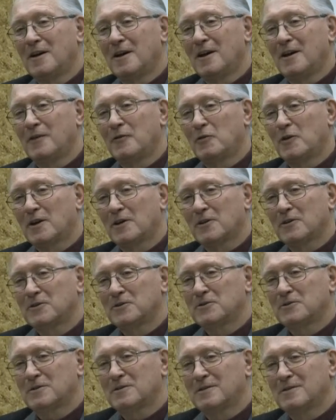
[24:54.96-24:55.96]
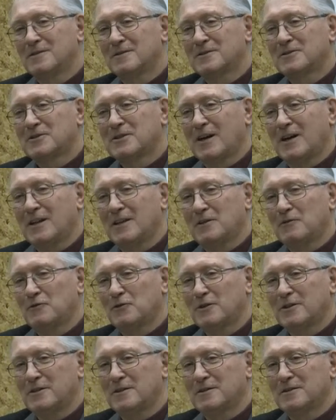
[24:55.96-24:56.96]
and one of those silent
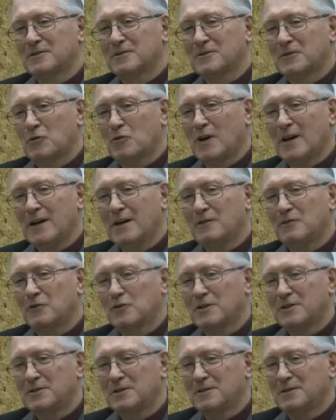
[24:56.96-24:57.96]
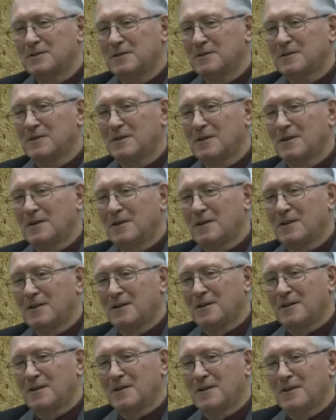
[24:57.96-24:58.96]
voices, quiet voices,
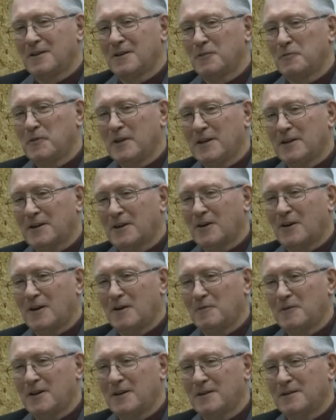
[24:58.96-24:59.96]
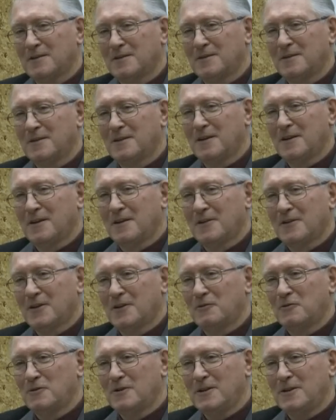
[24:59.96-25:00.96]
made a comment
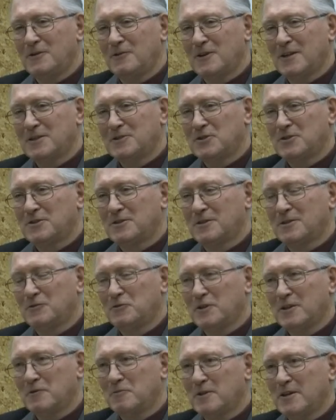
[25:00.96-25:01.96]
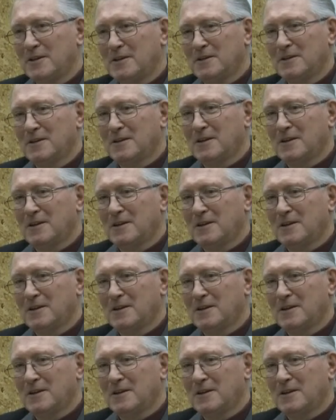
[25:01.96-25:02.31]
that really registered with me.